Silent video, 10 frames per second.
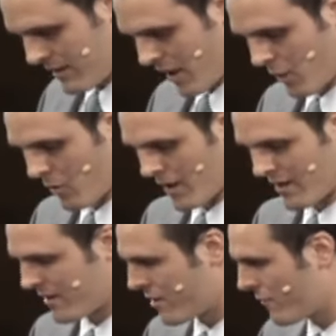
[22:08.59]
Another
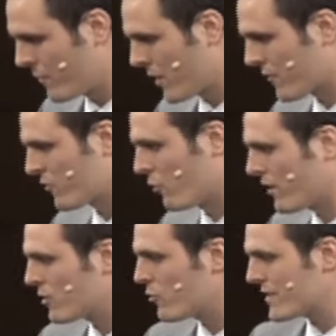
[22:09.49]
one, you're familiar with this
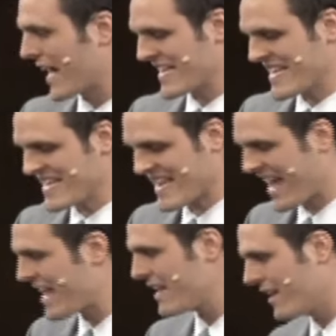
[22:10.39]
one, Luke 19
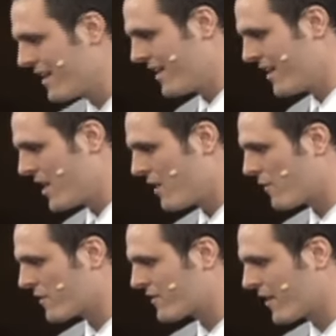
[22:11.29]
10.
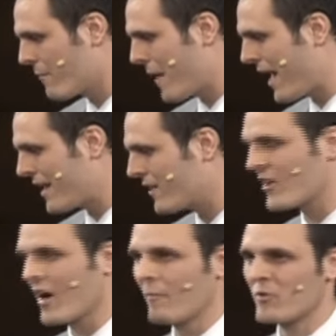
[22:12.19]
For the Son of Man
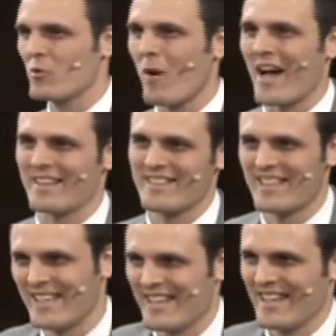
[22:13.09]
has come to what?
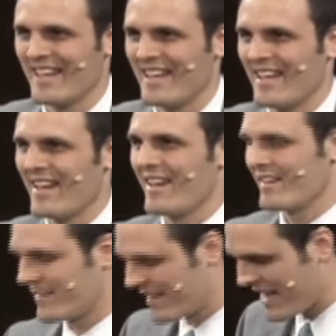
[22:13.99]

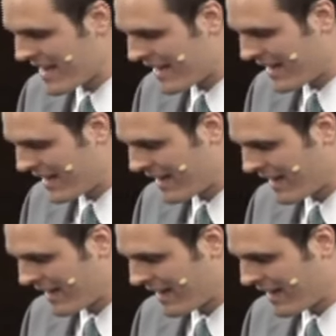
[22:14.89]
Seek
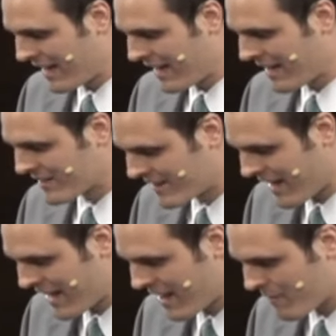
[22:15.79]
and
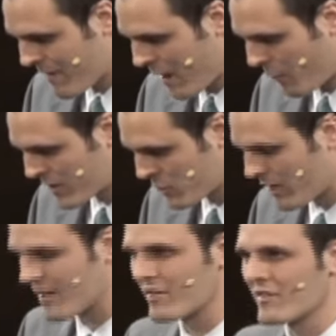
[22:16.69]
save that which
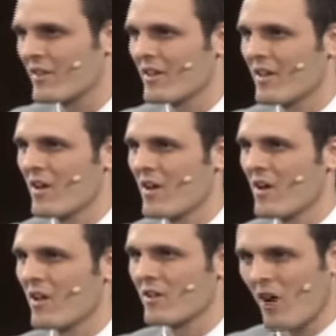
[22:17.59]
was
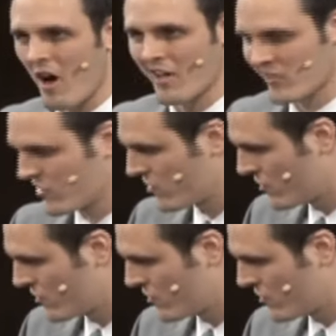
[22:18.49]
lost.